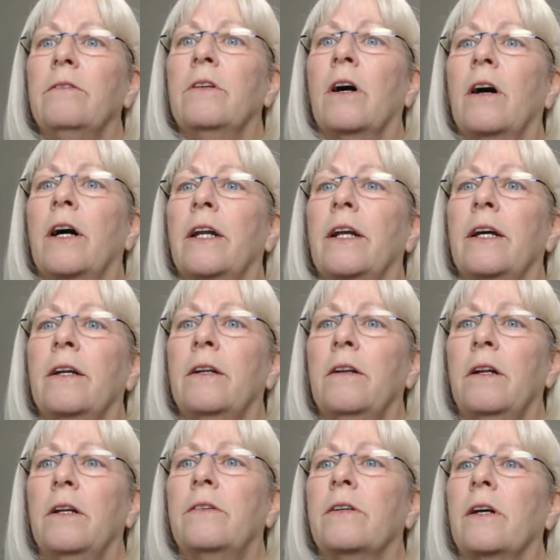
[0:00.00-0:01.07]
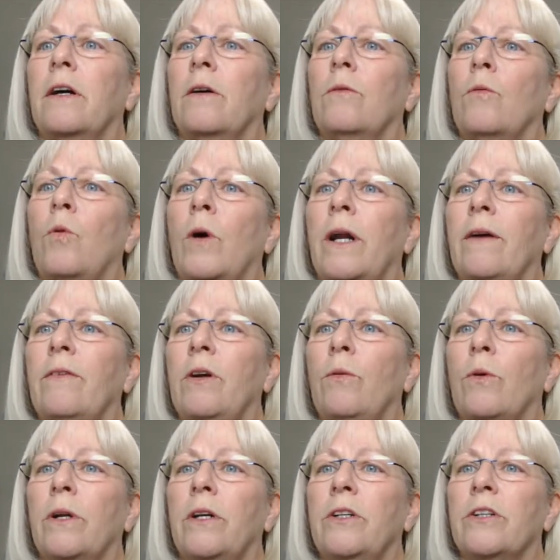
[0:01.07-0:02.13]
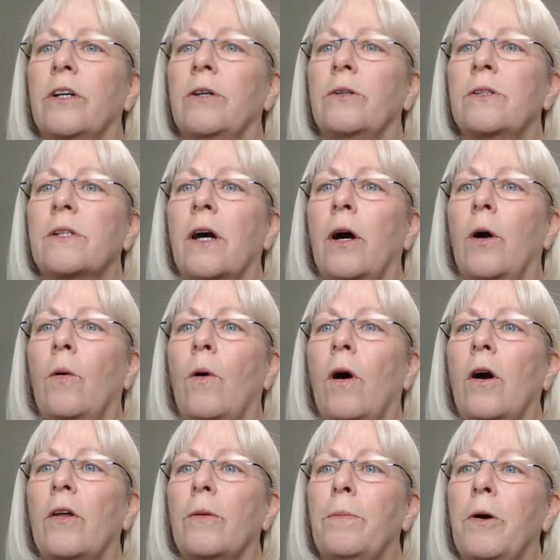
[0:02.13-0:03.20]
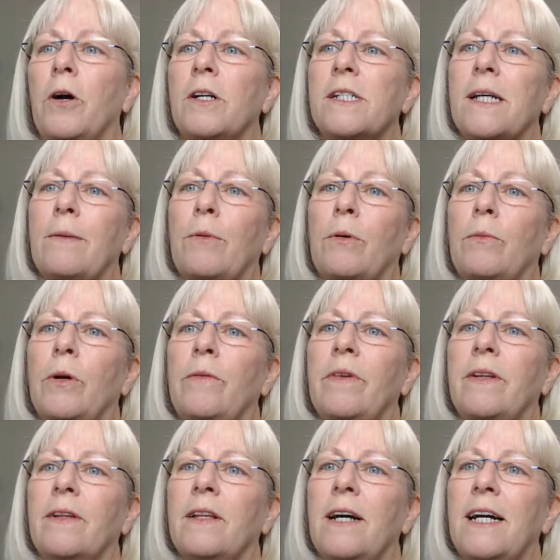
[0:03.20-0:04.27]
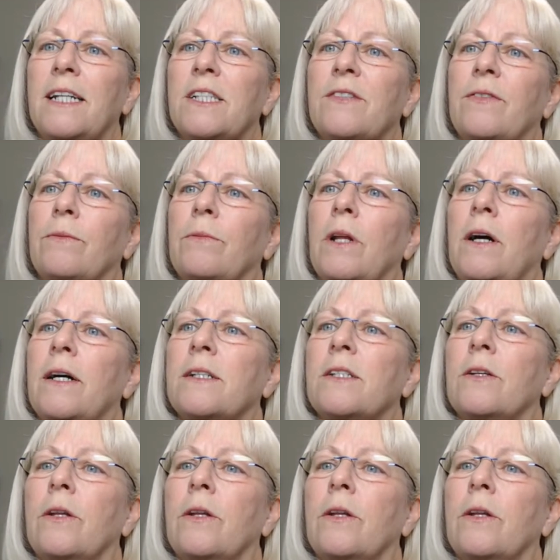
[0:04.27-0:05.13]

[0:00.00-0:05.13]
Don, it's whatever you want to do. So are the parts I'm removing the lines from locks?